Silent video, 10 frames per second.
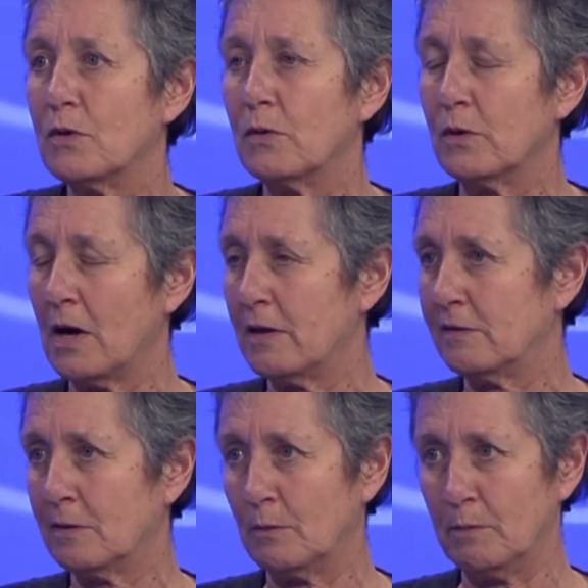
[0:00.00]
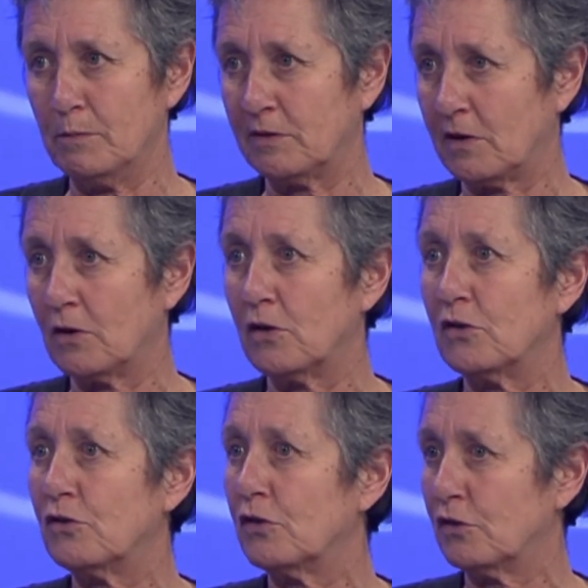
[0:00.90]
who had some
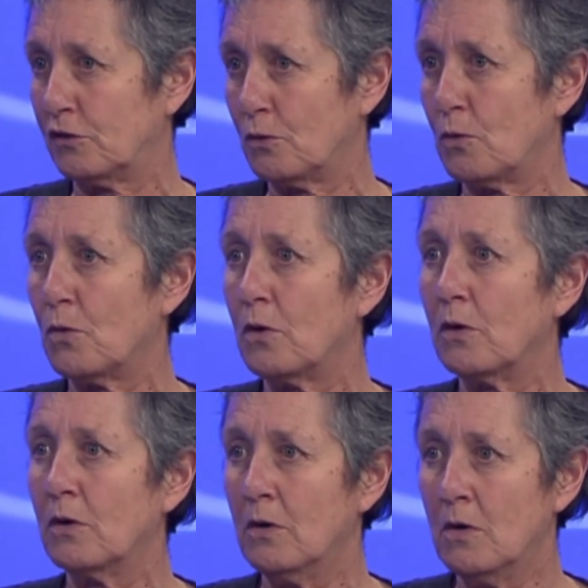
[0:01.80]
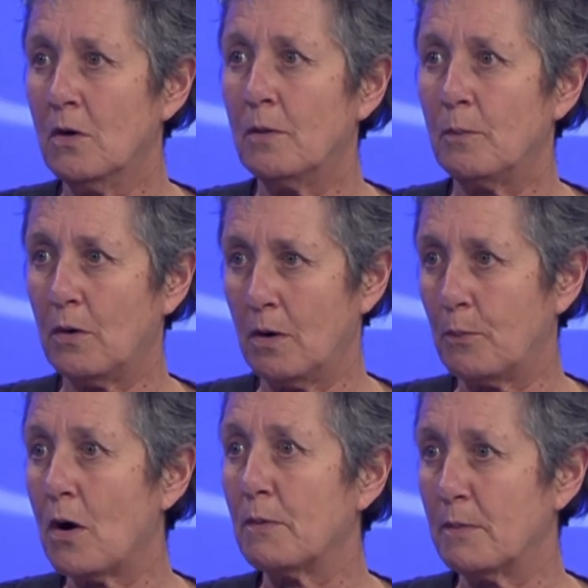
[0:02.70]
miscarriages or
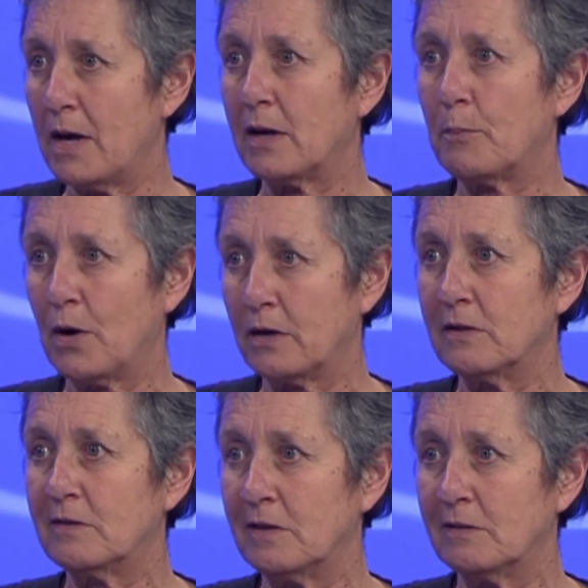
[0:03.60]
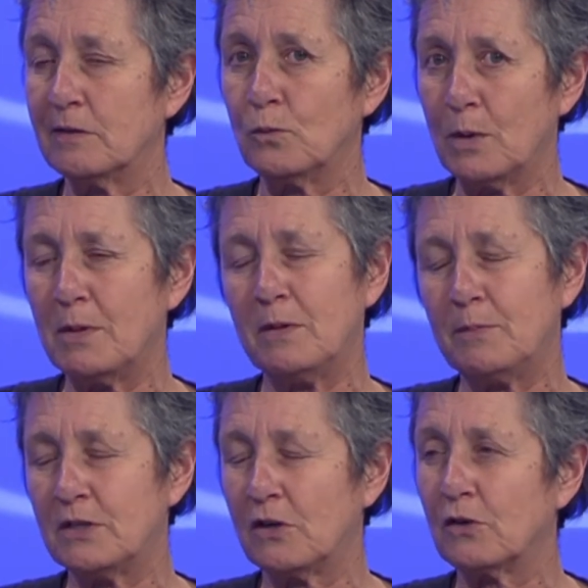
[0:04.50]
problematic pregnancies, and the women in
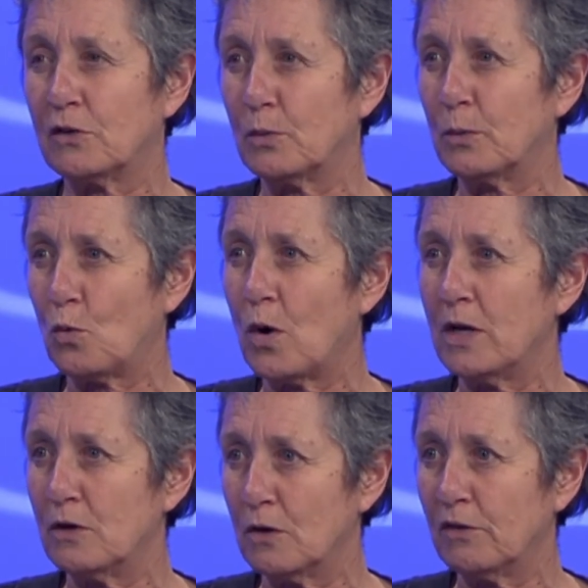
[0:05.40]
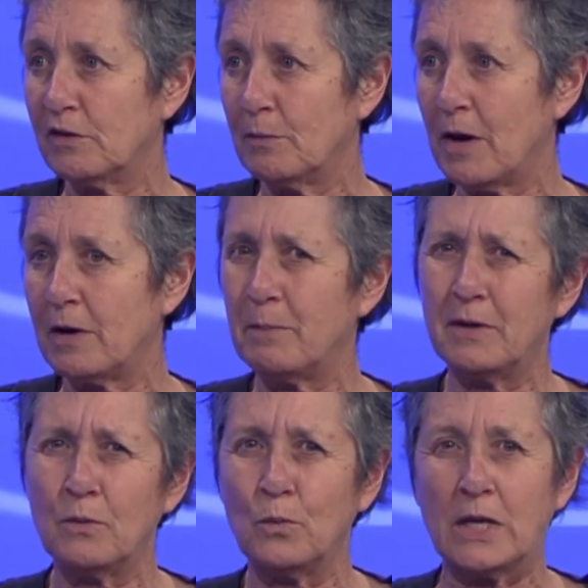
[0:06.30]
particular were quite nervous about it.
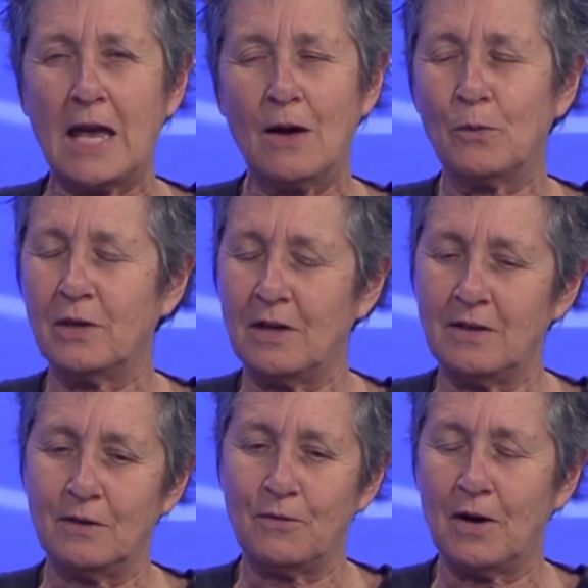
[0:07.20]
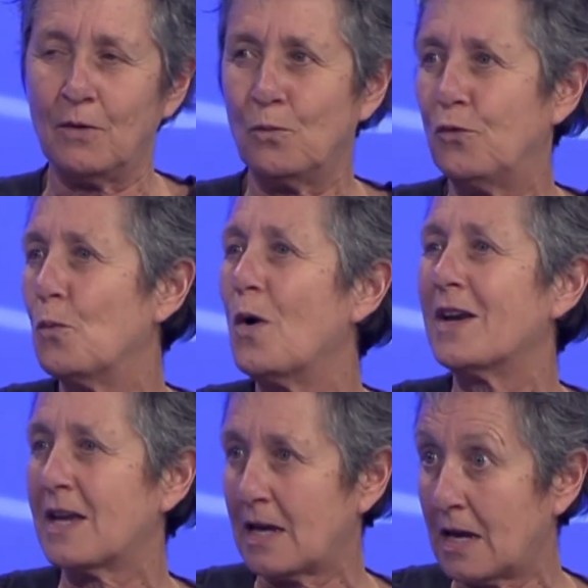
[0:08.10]
But we can't really identify from what
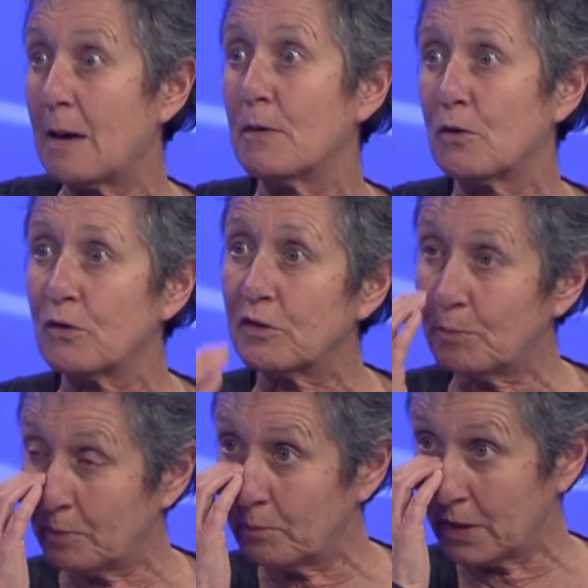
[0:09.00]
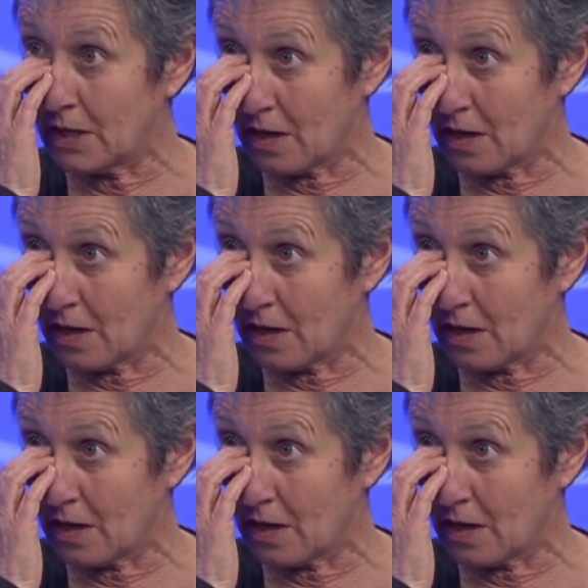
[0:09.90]
chemicals. But